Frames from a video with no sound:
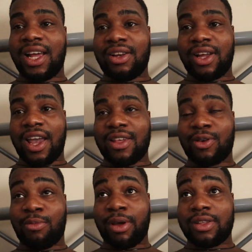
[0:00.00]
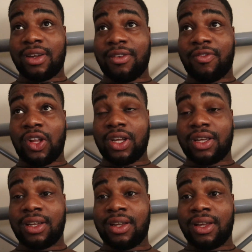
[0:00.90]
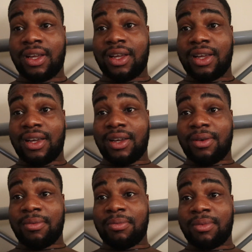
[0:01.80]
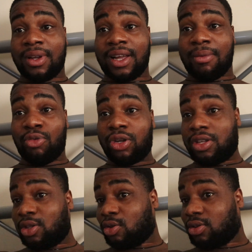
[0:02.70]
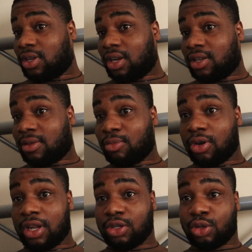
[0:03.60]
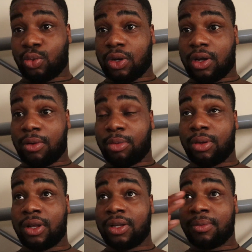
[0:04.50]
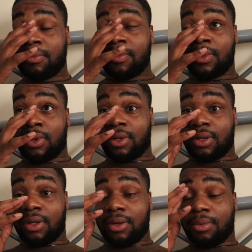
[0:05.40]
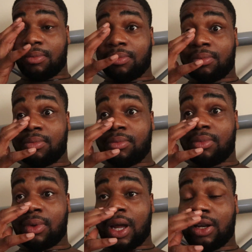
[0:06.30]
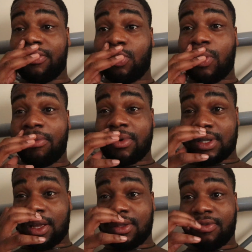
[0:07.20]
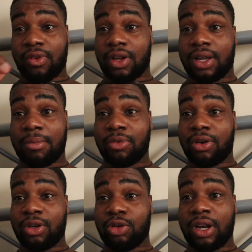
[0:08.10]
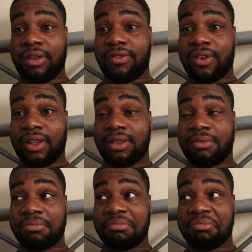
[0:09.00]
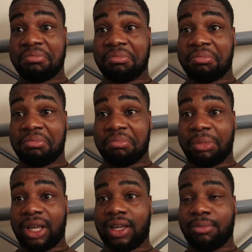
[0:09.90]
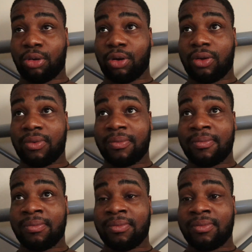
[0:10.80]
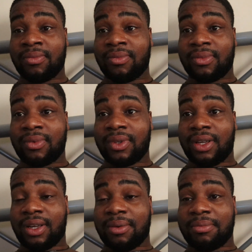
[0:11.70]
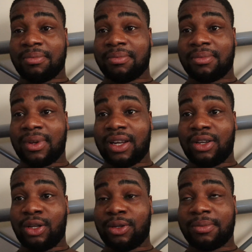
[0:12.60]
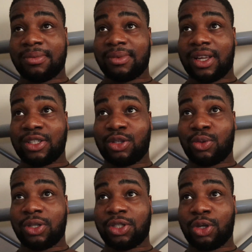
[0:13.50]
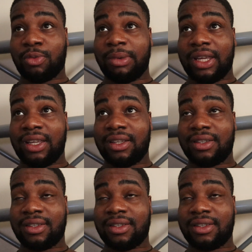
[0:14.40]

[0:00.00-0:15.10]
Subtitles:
Hello guys, welcome back to another vlog. I'm looking so dead this morning. I just woke up. Um, I don't even know what I'm deciding to vlog. I'm not really doing anything big, but I don't know. I just want to show me.